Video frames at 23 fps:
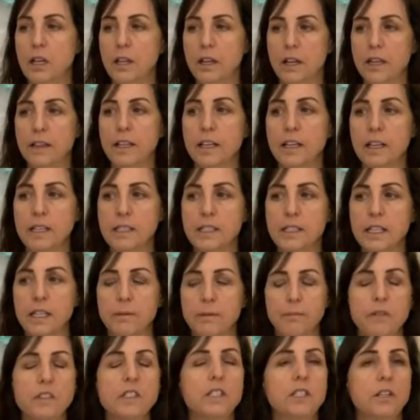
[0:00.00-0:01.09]
I think I
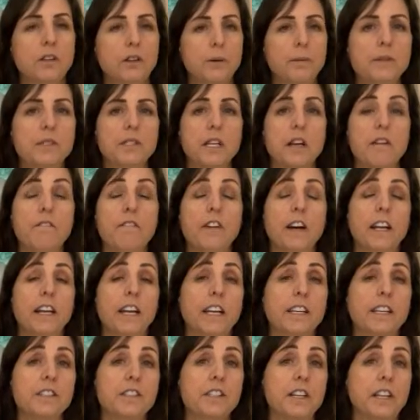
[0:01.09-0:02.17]
said 0%
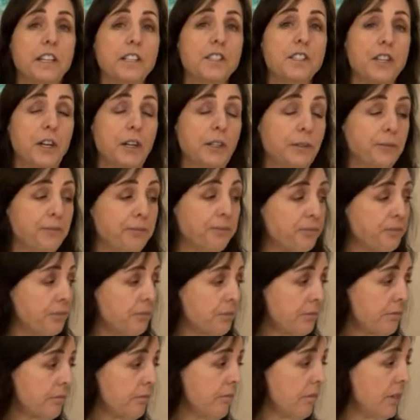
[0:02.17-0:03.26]
financing. So
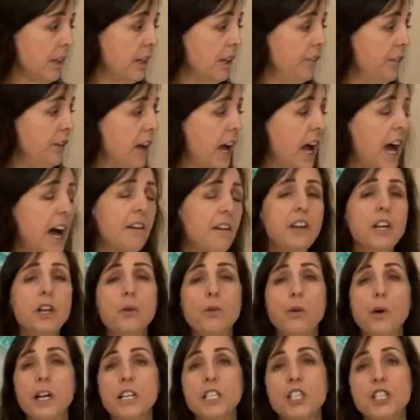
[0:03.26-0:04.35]
if you have any
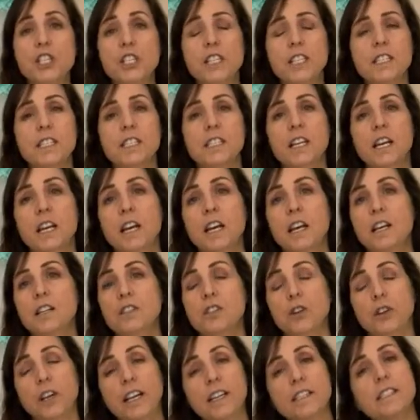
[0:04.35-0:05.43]
questions,
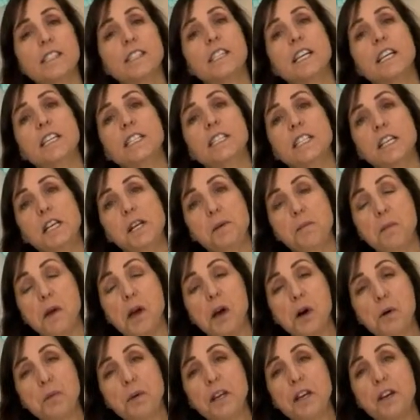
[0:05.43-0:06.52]
don't hesitate to
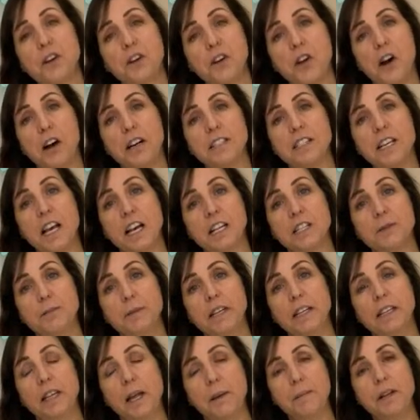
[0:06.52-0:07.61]
email me or contact
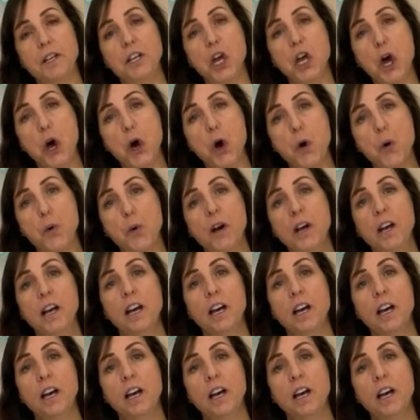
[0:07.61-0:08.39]
me. Let me know